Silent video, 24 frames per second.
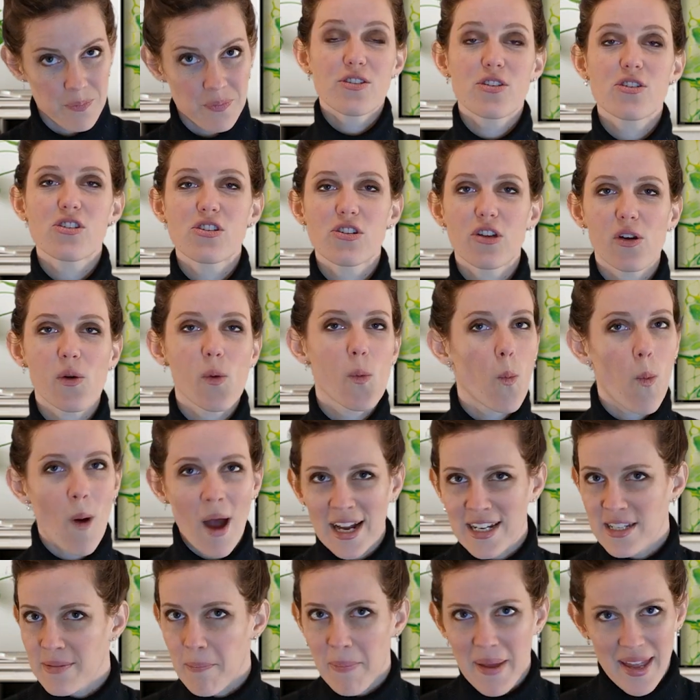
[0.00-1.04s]
This is not a
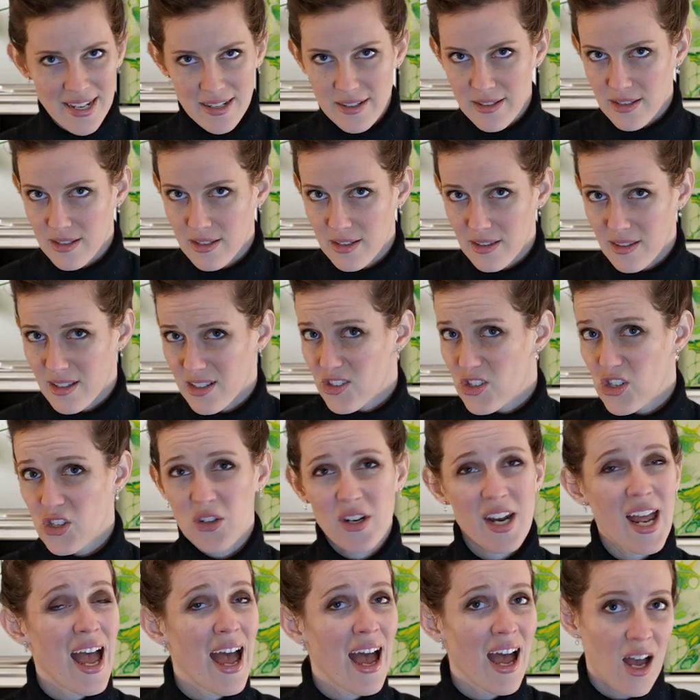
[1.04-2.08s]
white paint. This is
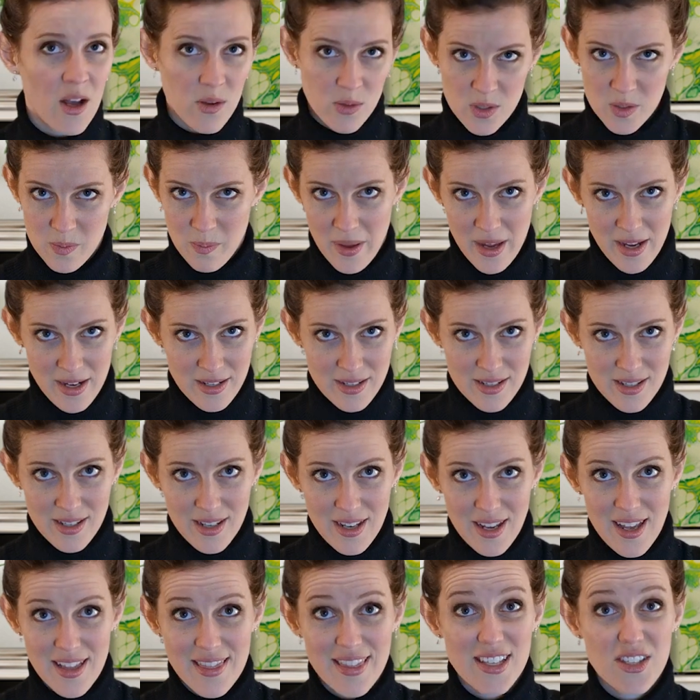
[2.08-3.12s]
not a house paint.
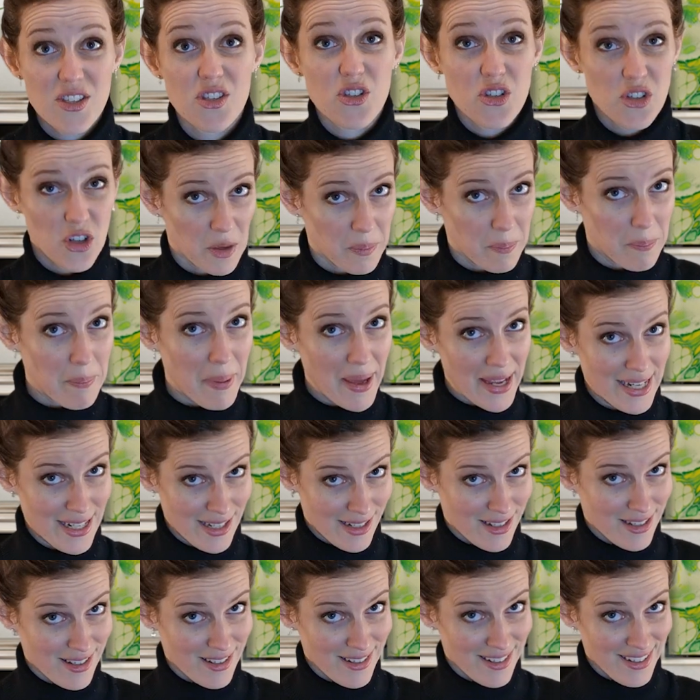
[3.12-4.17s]
This is not
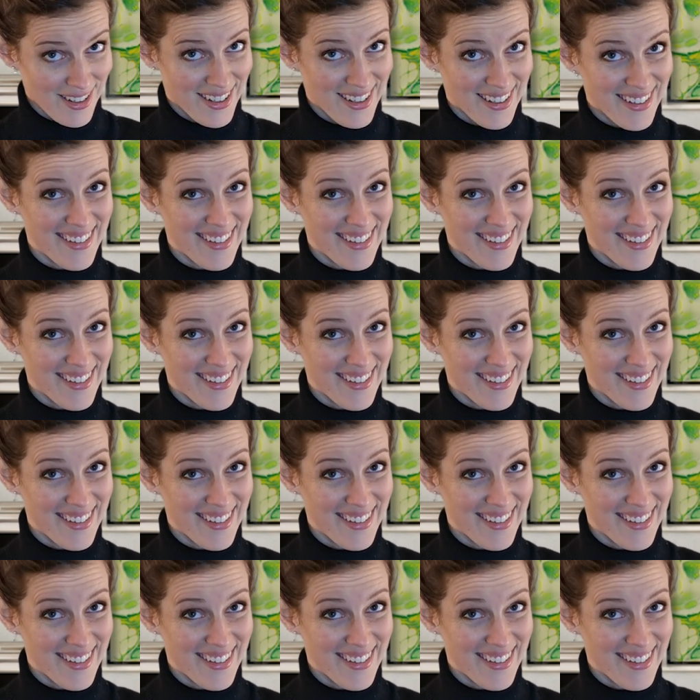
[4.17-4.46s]
paint.